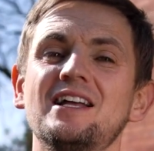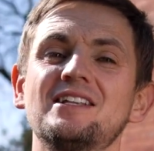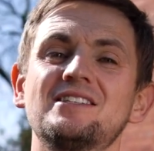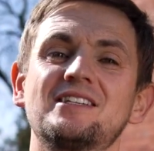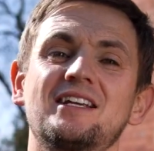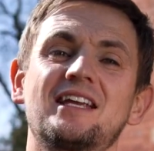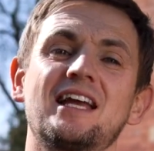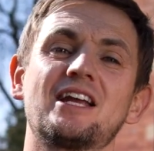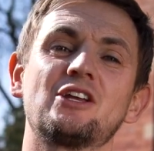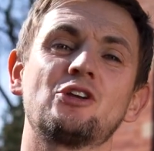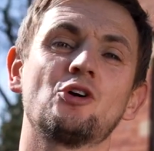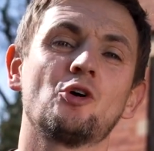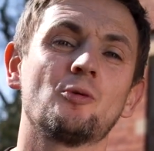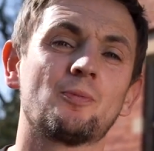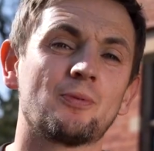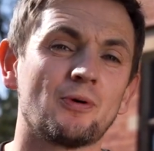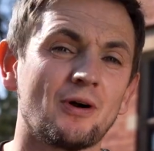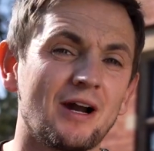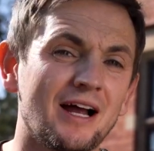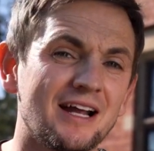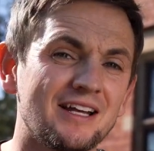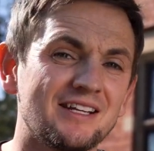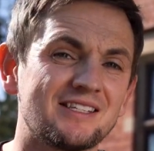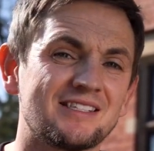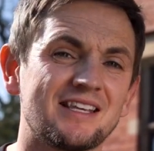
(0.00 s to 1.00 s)
to get your
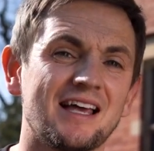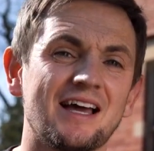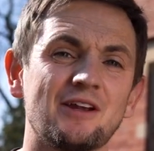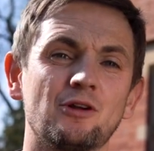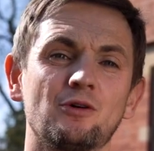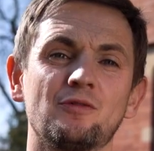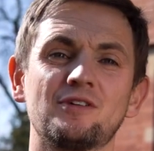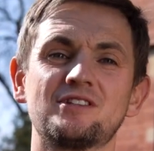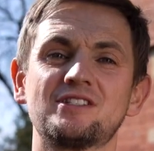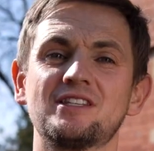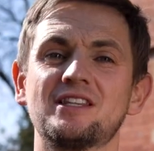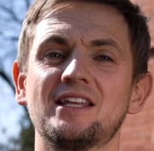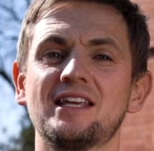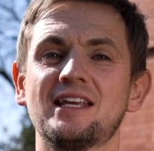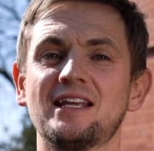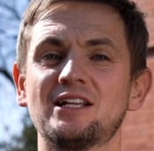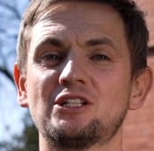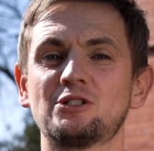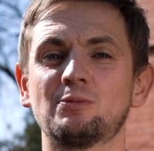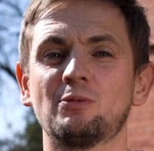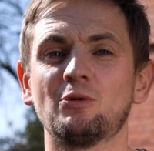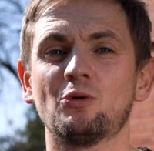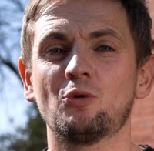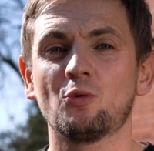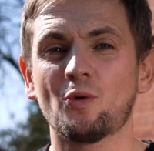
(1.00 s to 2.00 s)
price, head over to the
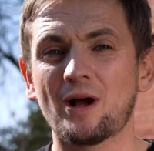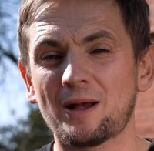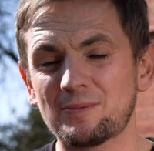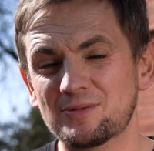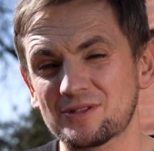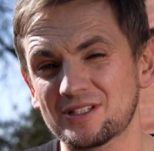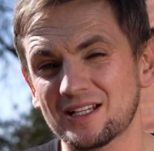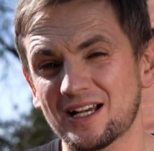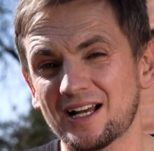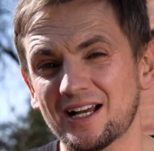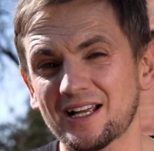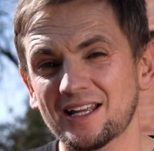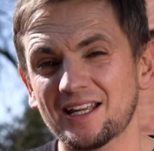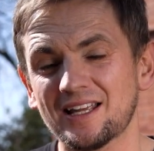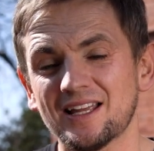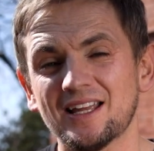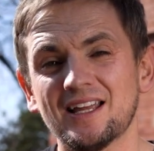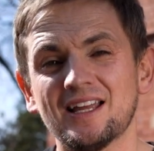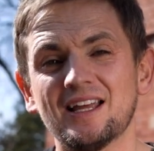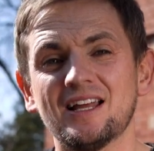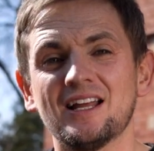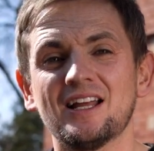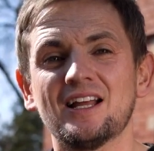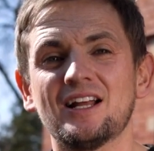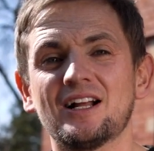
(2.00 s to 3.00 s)
Heatable website,
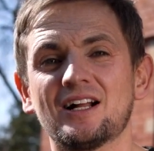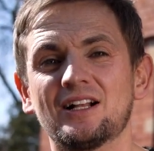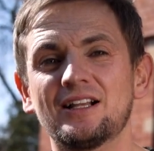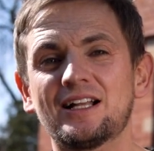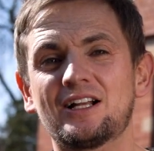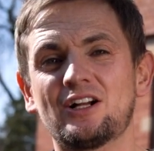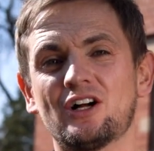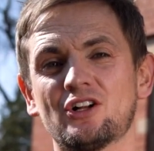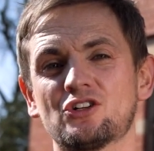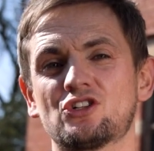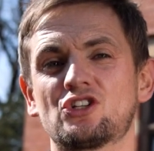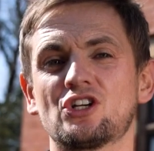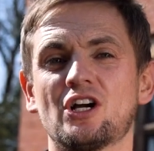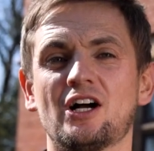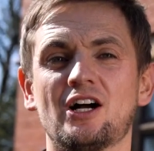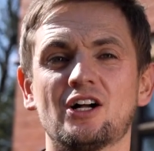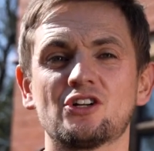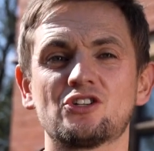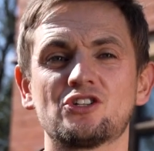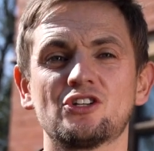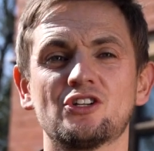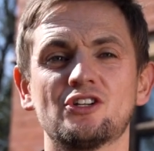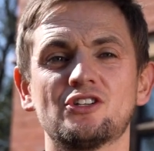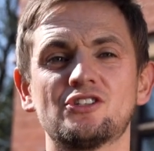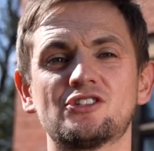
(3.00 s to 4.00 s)
click on
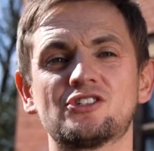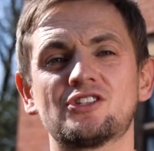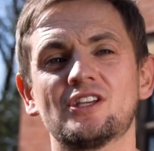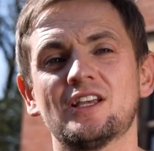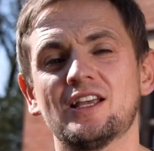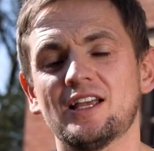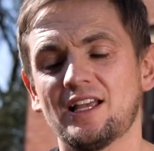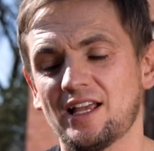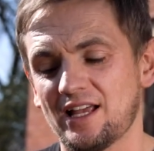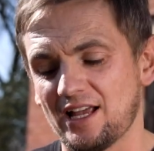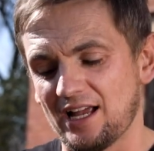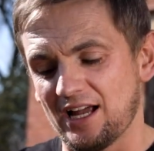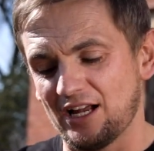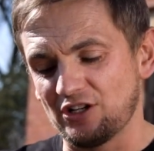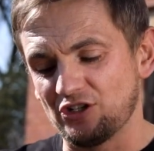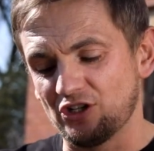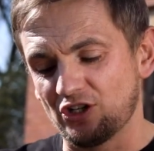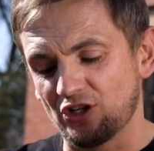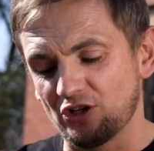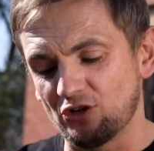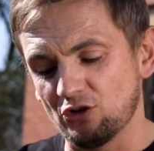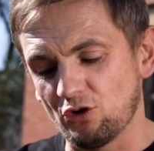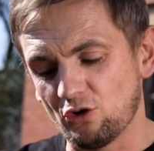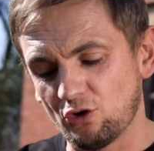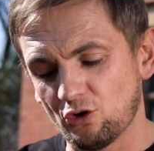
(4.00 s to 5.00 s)
chargers, and you
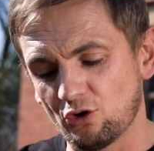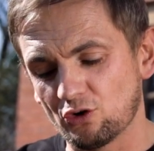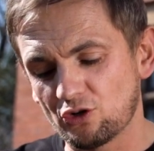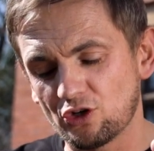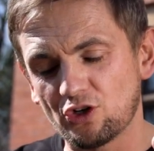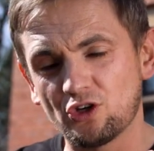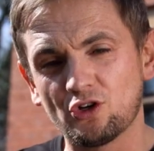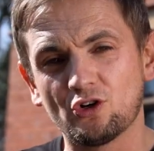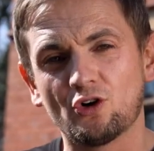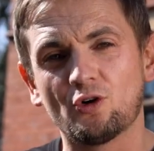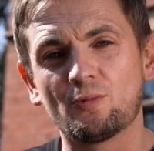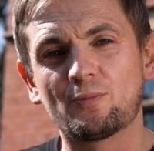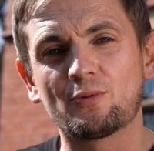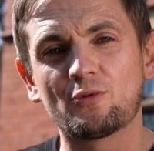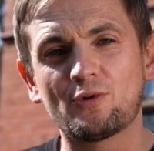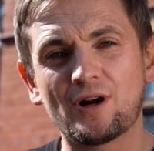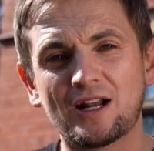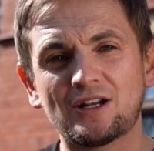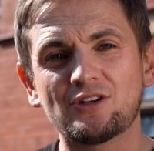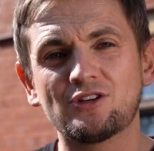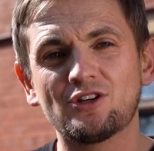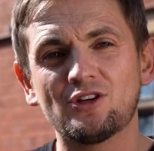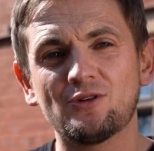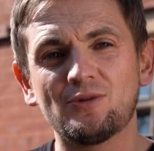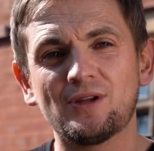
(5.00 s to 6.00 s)
can order your
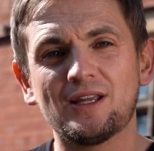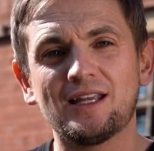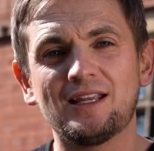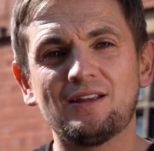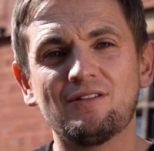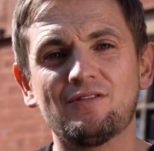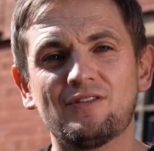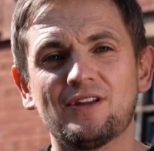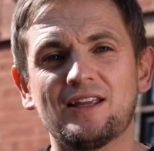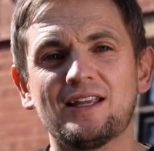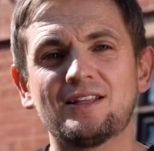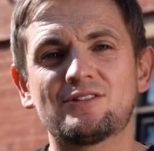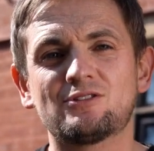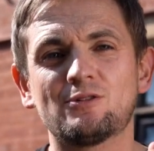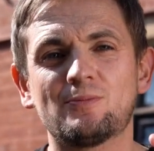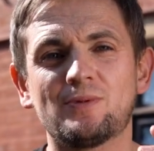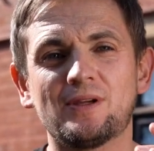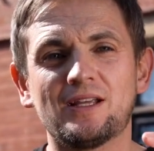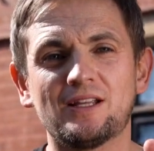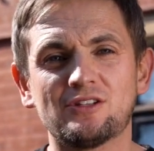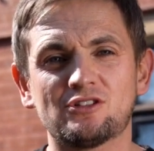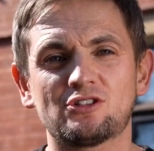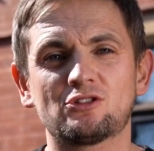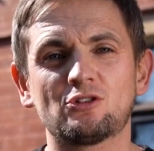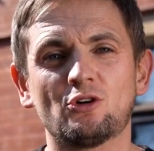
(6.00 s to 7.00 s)
brand new EV to
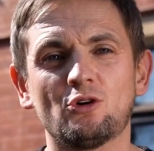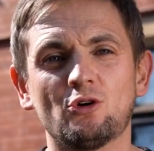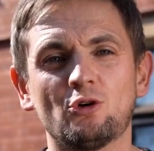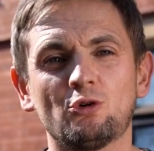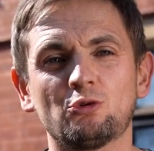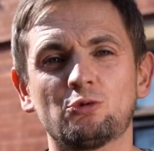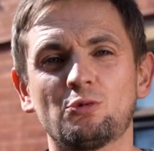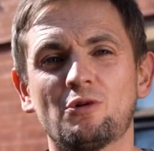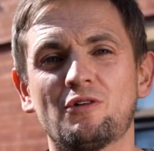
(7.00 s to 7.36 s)
be installed